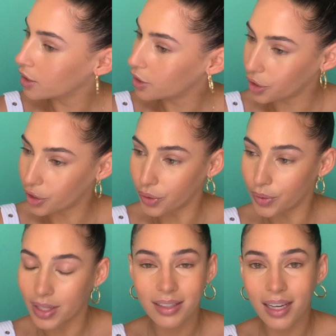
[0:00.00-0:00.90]
you know,
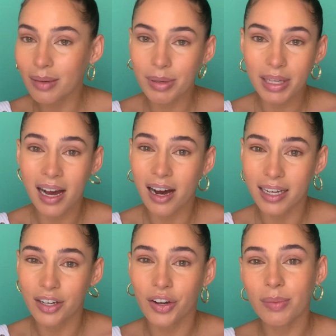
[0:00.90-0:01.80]
it's gonna be hot,
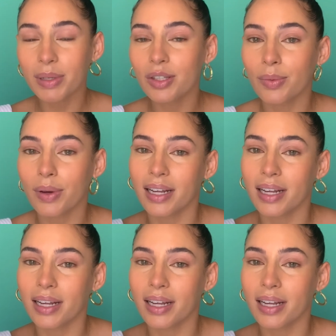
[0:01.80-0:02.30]
you're gonna be sweaty,